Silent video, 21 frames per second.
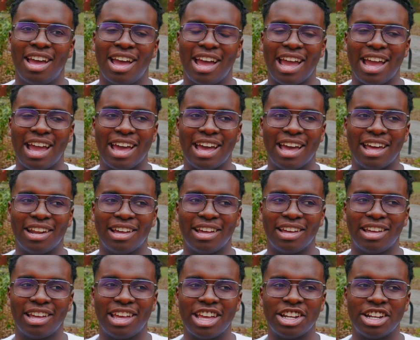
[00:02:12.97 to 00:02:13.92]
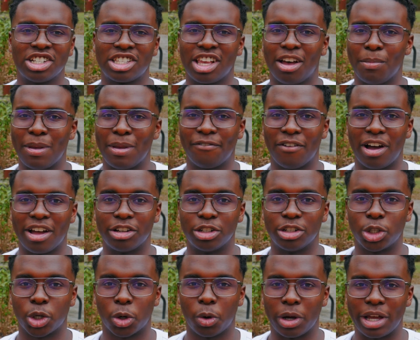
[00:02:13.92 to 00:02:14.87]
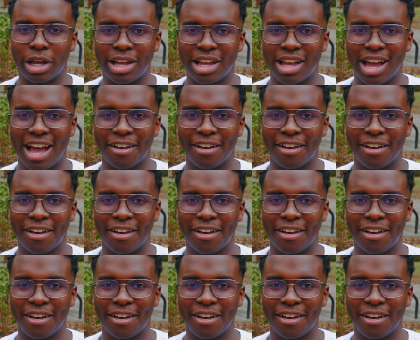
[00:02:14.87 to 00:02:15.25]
and it just helped me find joy.